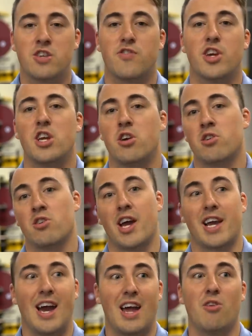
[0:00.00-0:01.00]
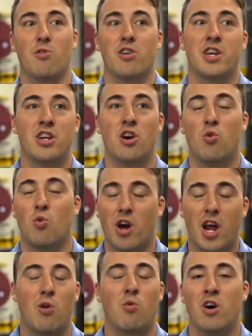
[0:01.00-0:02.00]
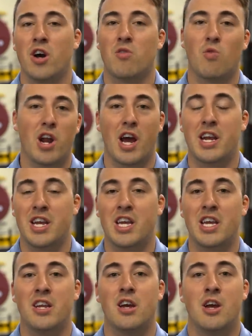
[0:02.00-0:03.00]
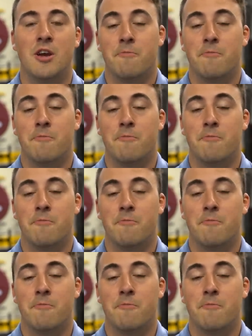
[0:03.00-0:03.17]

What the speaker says: this video and you're like, I don't really know what I want, what I need,